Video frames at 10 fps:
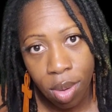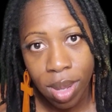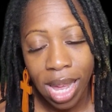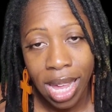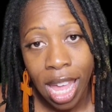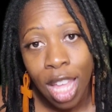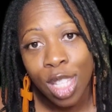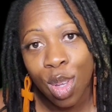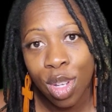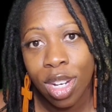Okay,
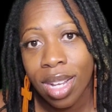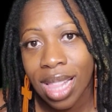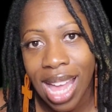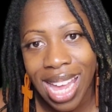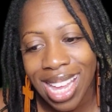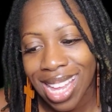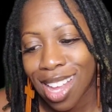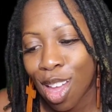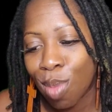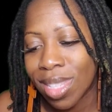so your client can
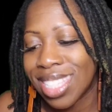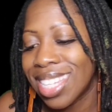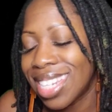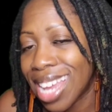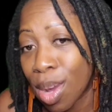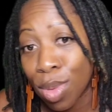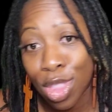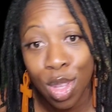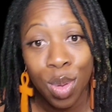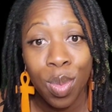come and sit down
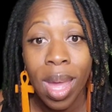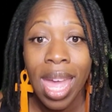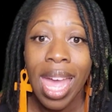with you